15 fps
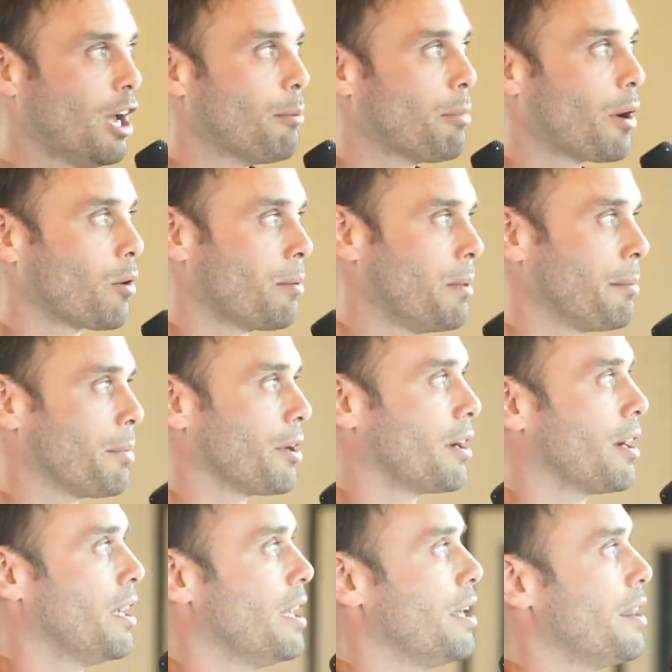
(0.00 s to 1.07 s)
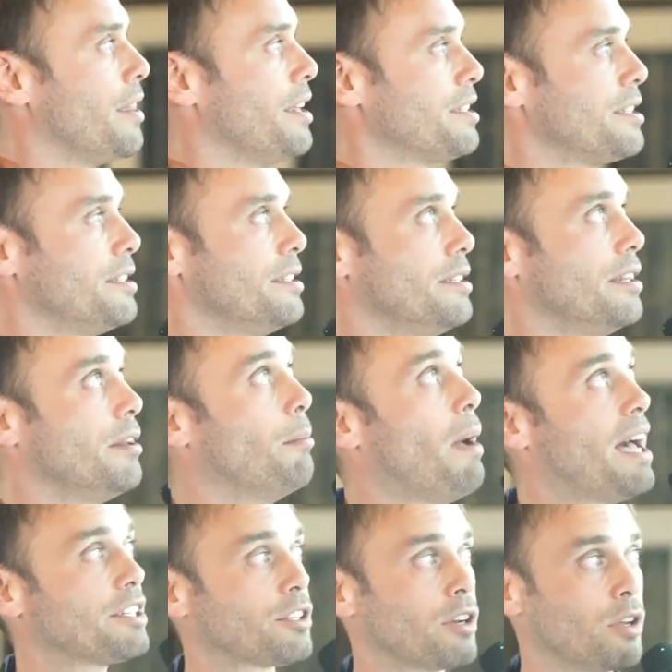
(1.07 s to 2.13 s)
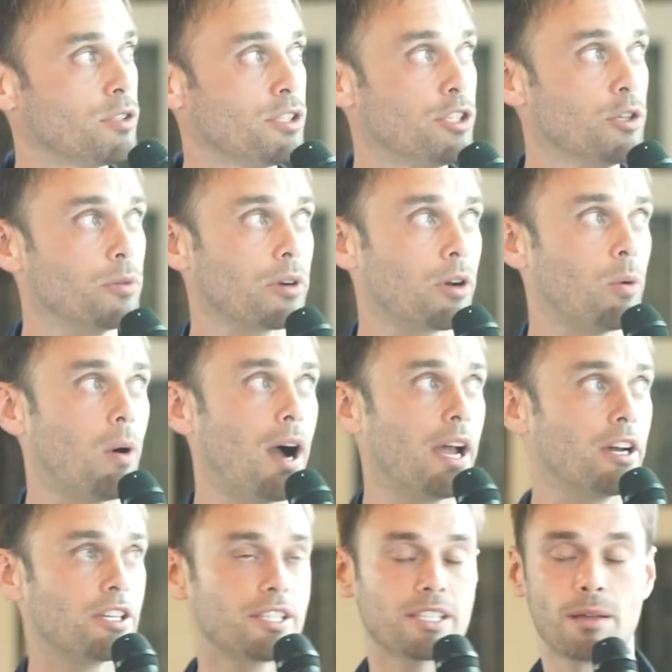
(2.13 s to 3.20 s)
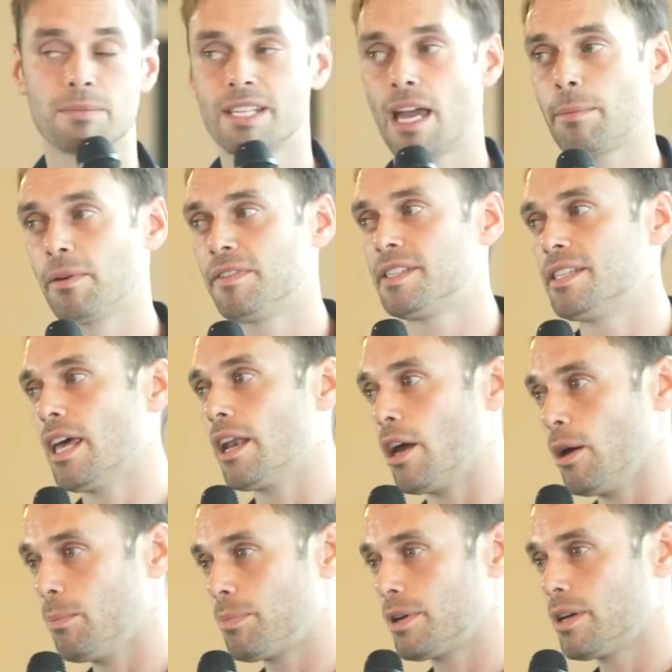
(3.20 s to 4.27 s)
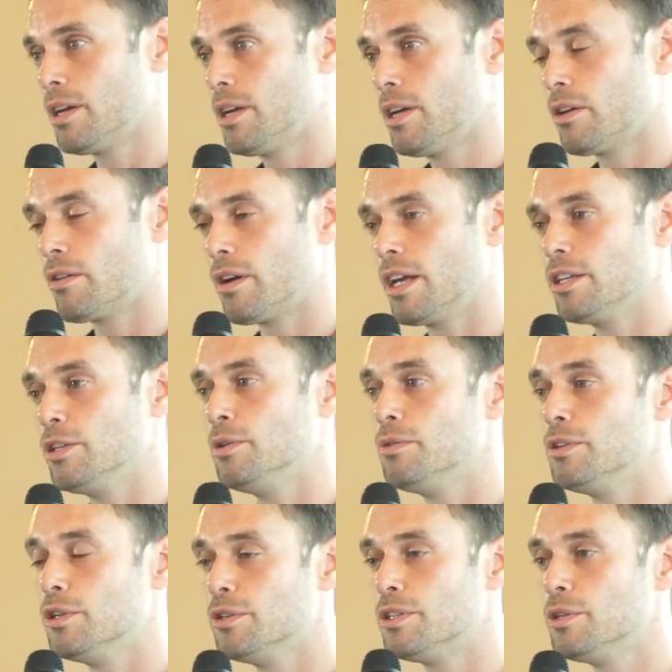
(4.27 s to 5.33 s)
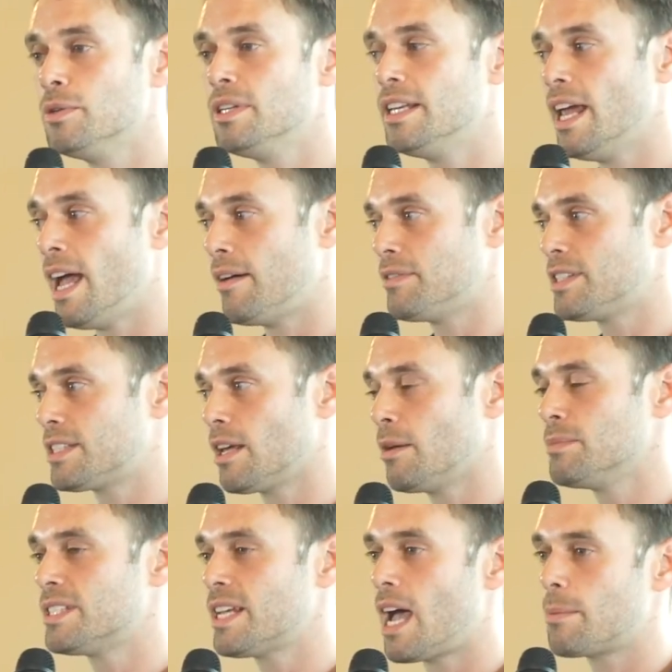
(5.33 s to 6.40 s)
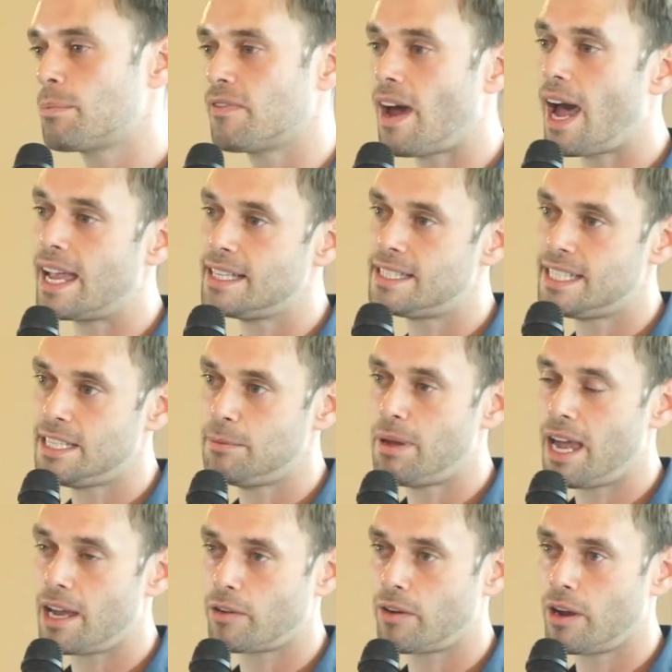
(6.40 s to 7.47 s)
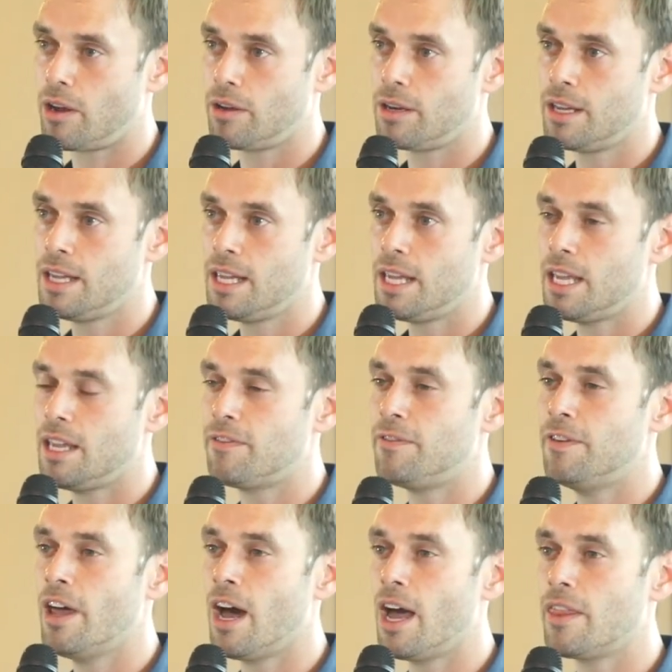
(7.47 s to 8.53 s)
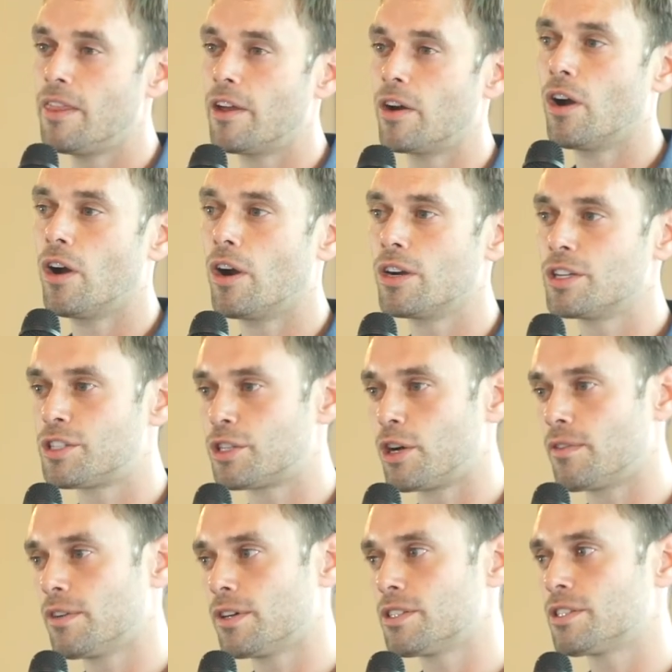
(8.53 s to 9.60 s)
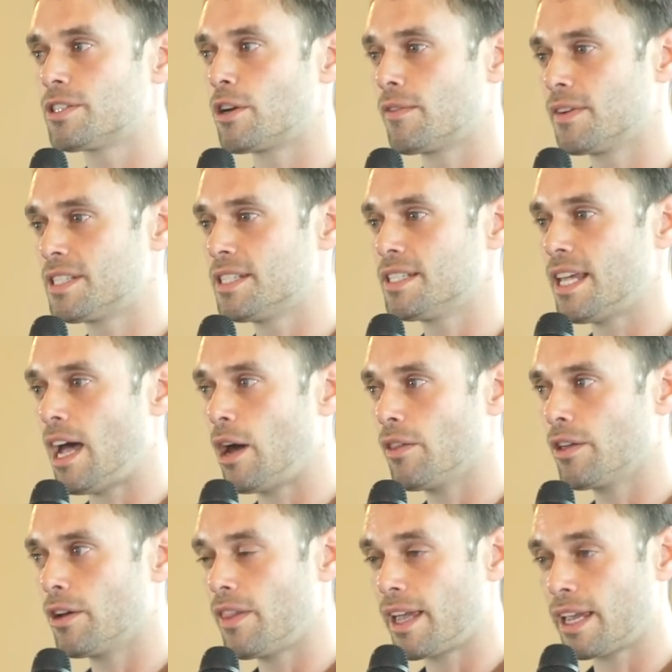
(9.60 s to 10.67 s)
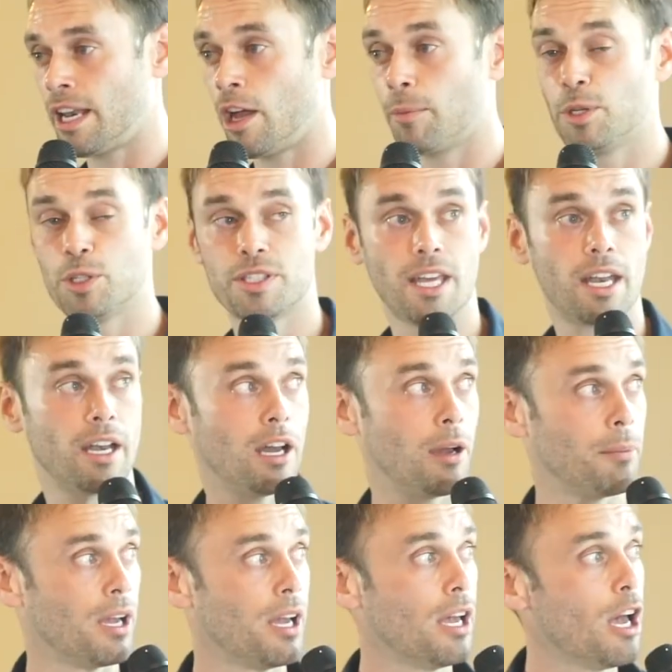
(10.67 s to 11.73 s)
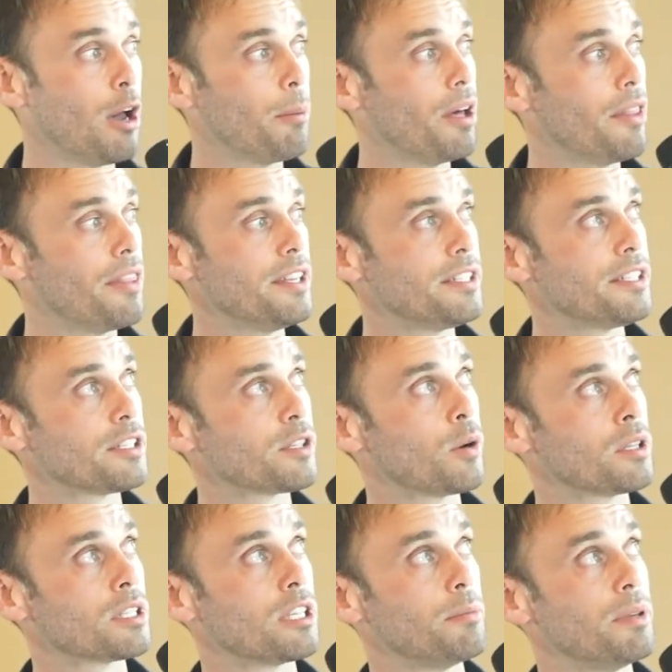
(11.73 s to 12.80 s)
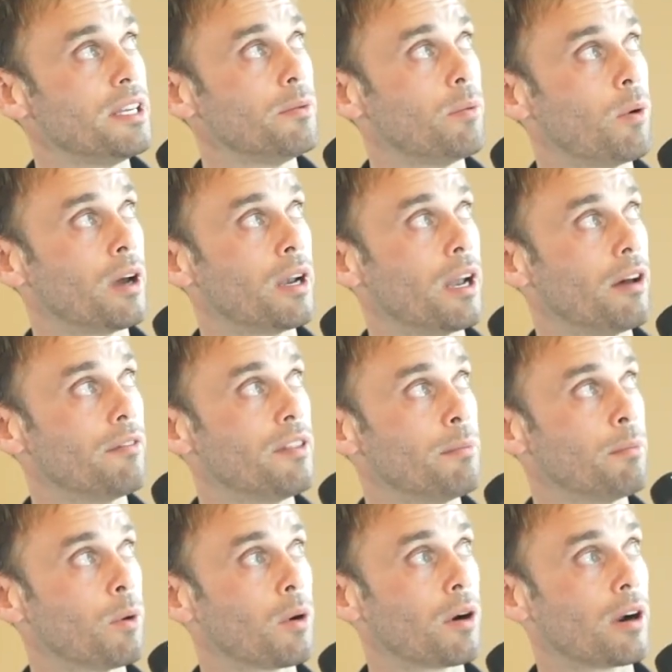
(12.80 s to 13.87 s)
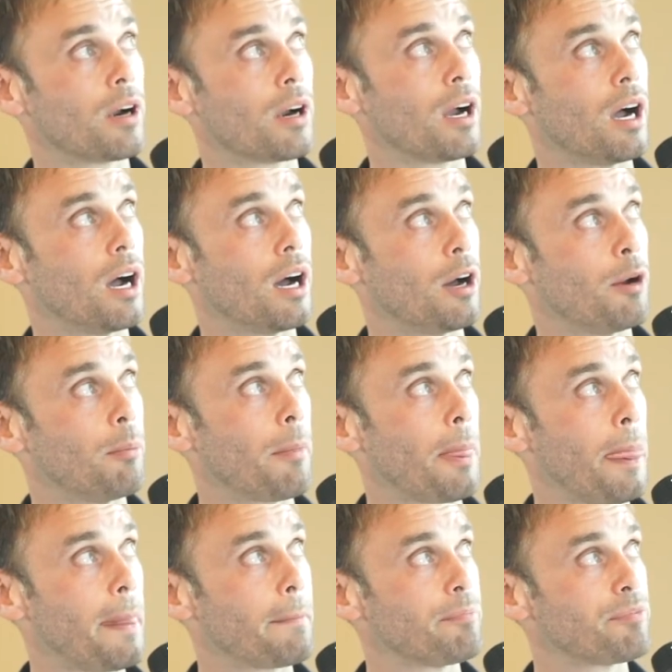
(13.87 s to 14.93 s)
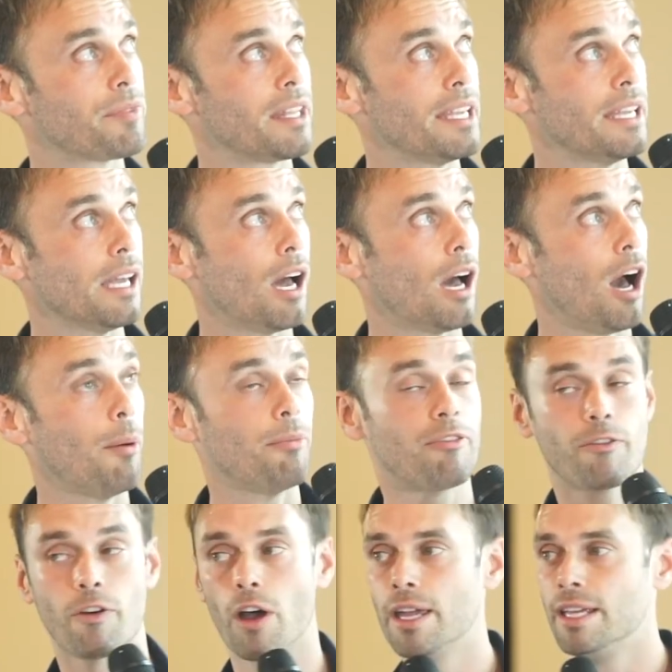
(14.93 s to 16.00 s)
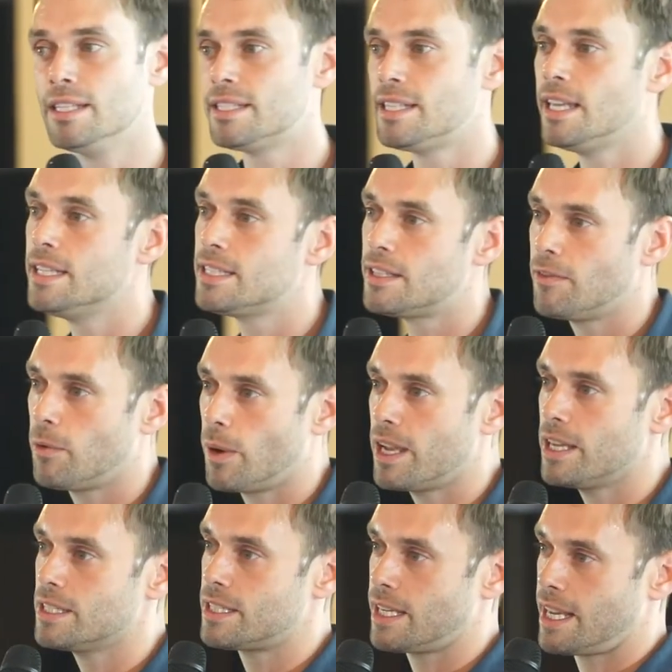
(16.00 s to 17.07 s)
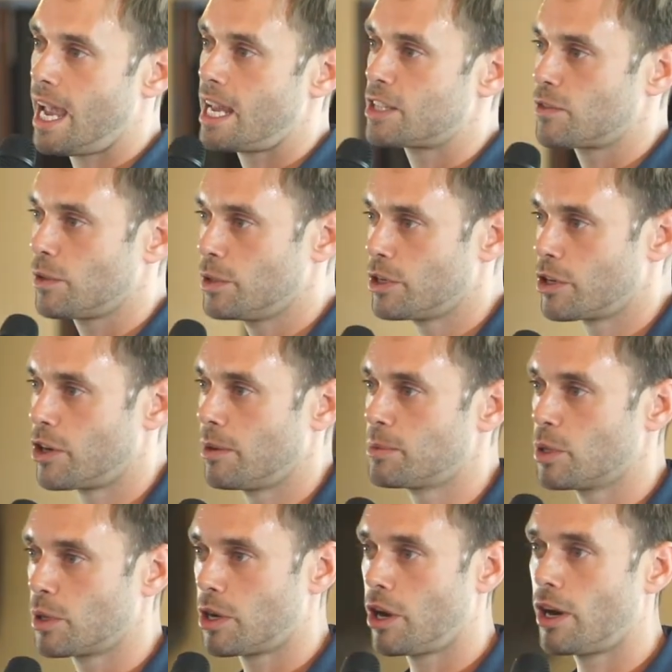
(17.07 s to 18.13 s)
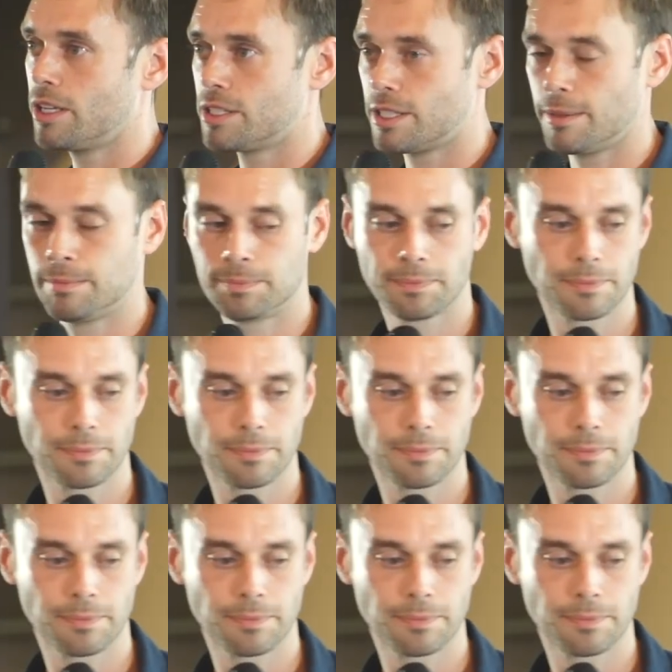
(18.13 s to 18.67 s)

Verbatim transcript: But remember, this masternodes do require some type of setup, right? You, you do need to have some type of IT background. If not, are servers, services out there that can help you set it up. But this is going to be one of the more um, upfront intensive ways to cash flow your cryptocurrency.